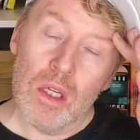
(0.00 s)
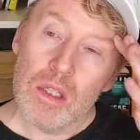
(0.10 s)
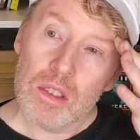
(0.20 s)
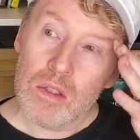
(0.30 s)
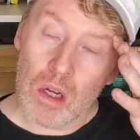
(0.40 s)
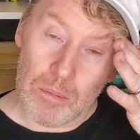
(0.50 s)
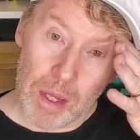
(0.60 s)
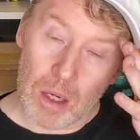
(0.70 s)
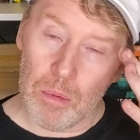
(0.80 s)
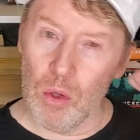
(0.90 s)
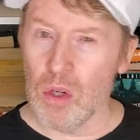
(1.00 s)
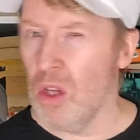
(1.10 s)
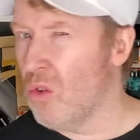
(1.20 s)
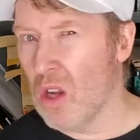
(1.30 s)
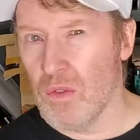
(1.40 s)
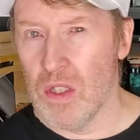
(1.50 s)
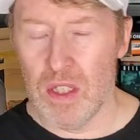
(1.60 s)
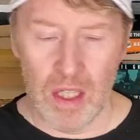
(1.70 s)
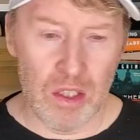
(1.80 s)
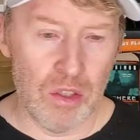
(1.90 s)
It's not a bad ability. A lot of
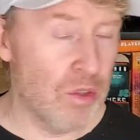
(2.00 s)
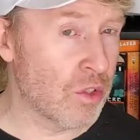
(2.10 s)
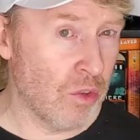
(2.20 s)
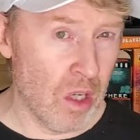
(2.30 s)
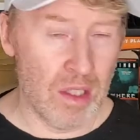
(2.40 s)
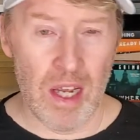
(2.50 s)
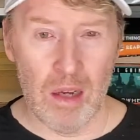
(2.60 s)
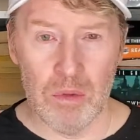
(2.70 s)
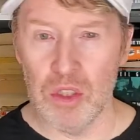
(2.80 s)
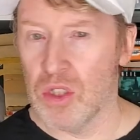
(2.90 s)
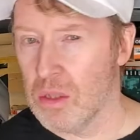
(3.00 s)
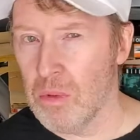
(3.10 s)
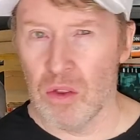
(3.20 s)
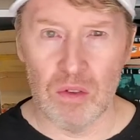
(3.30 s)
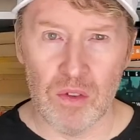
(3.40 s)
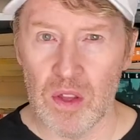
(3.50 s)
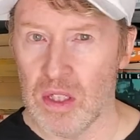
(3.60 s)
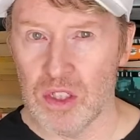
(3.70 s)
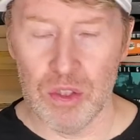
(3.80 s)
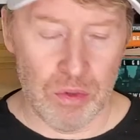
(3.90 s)
undead do necrotic damage. Some other
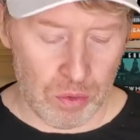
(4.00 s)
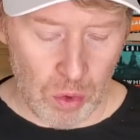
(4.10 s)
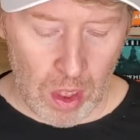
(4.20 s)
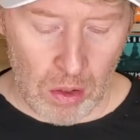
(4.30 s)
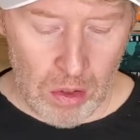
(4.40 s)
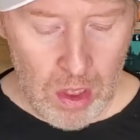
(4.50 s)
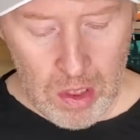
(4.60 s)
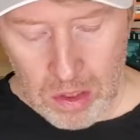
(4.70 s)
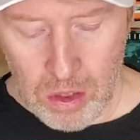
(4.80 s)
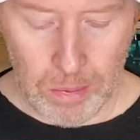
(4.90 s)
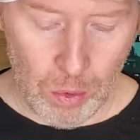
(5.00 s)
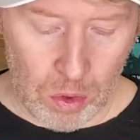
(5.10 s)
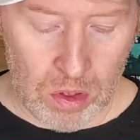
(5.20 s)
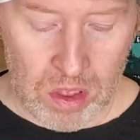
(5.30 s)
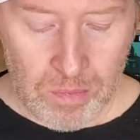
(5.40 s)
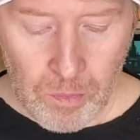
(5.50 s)
things do as well. Could be worse.